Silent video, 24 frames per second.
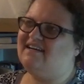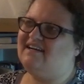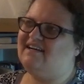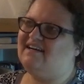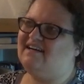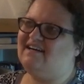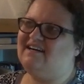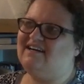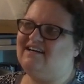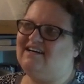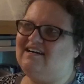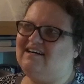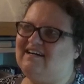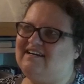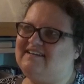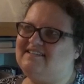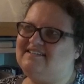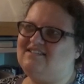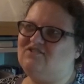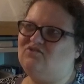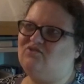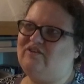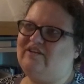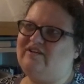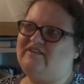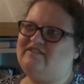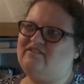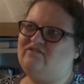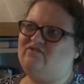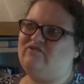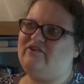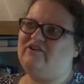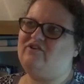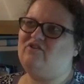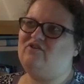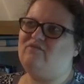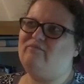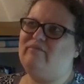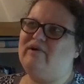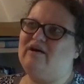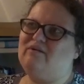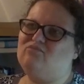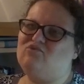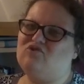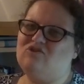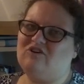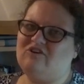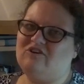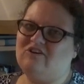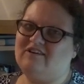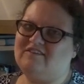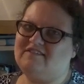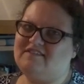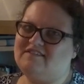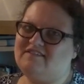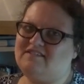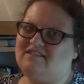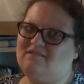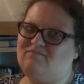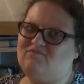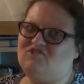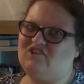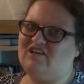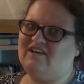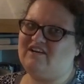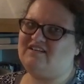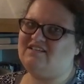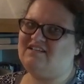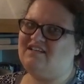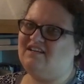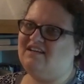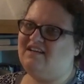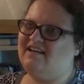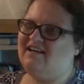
Uh, I still need to read her memoir on the subject.